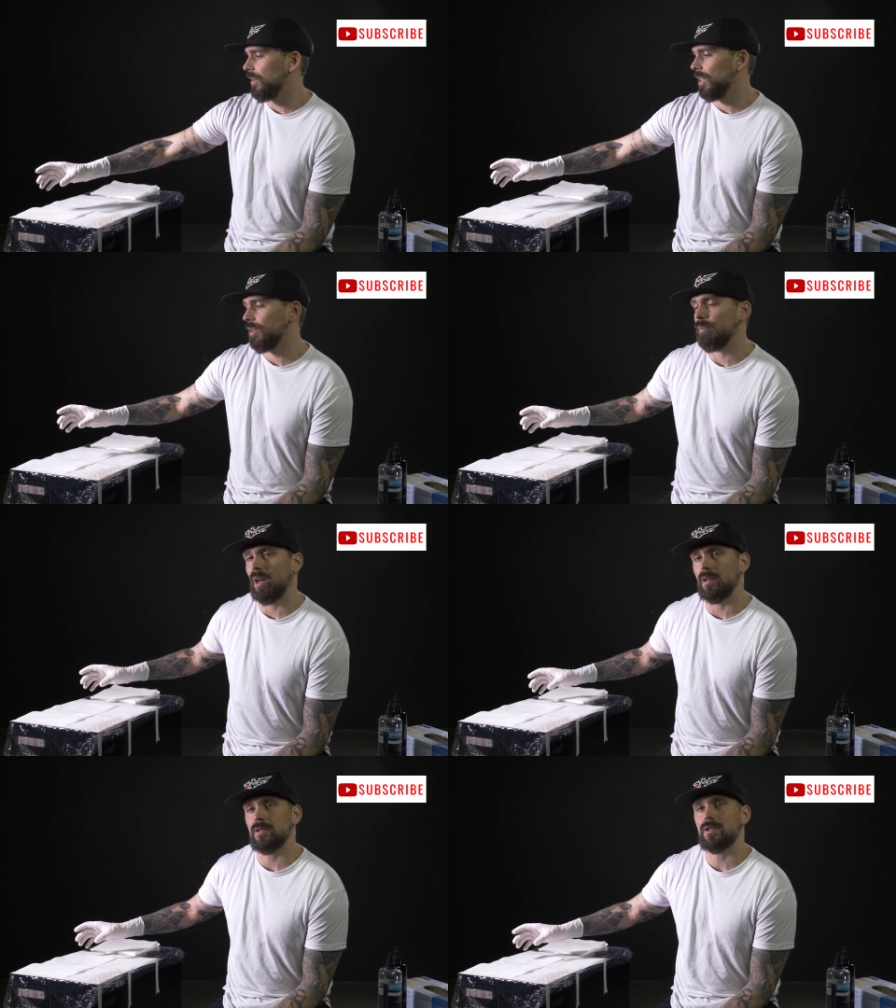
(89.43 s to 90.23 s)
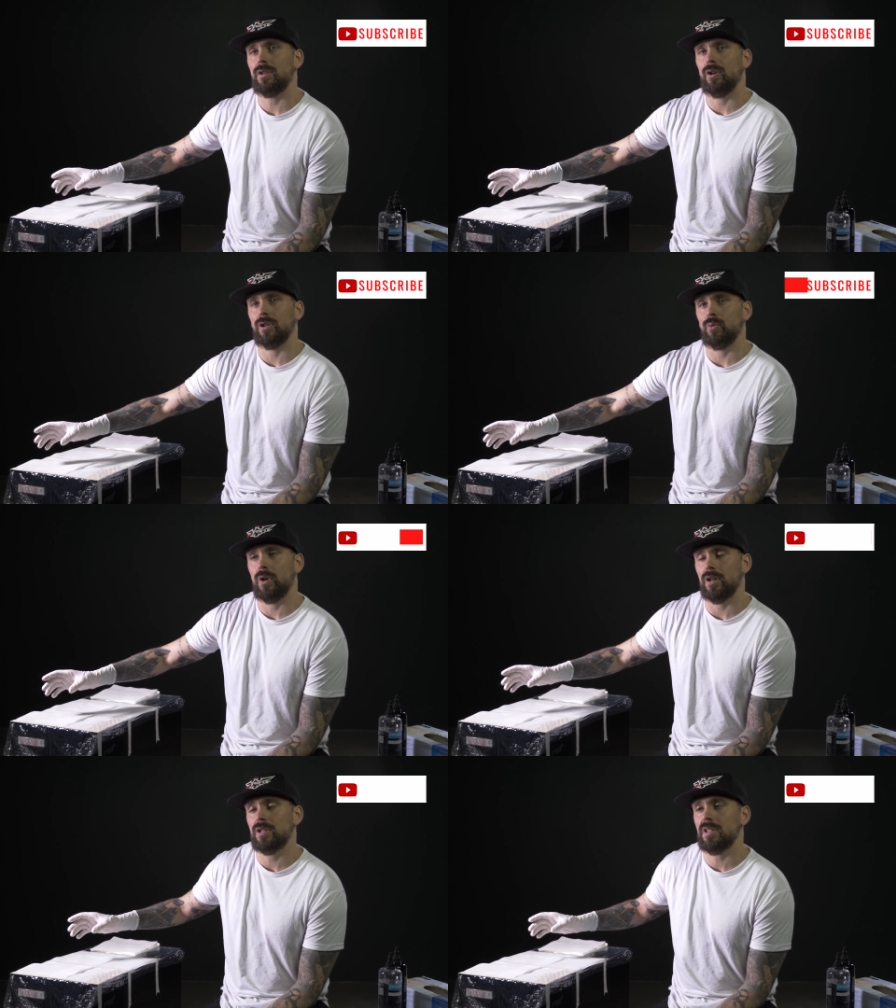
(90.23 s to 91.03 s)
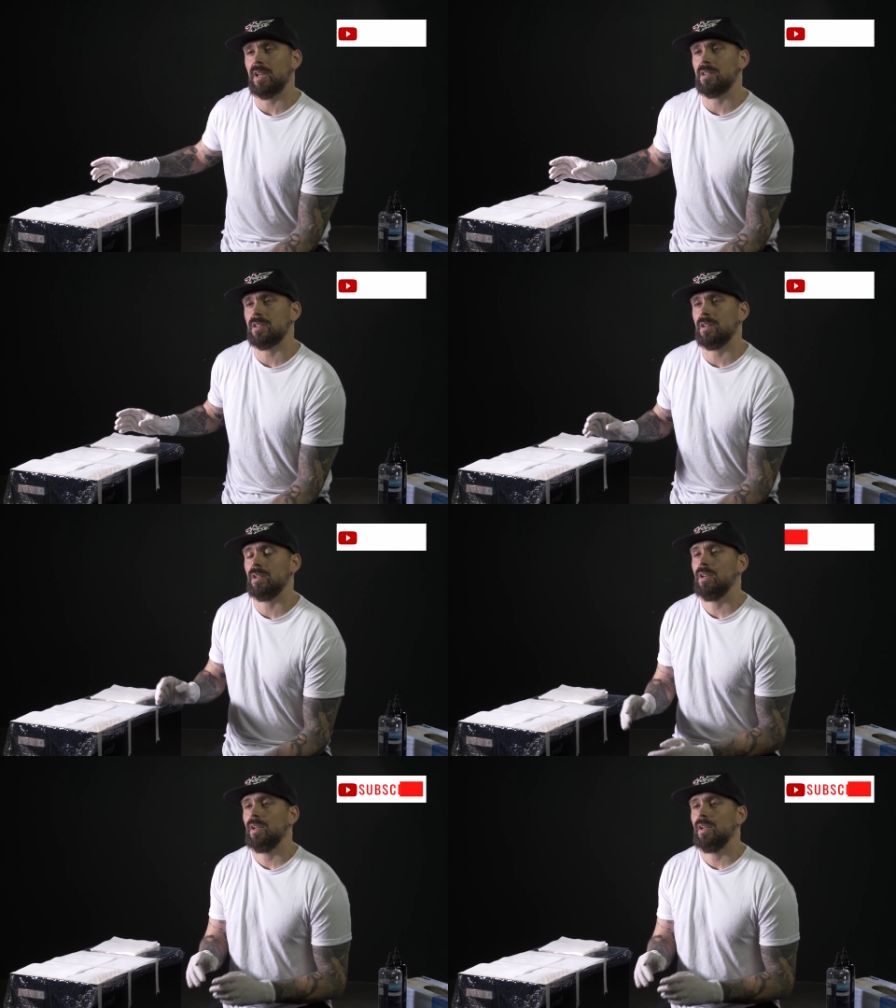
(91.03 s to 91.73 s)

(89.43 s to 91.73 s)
ink bottles on the workstation.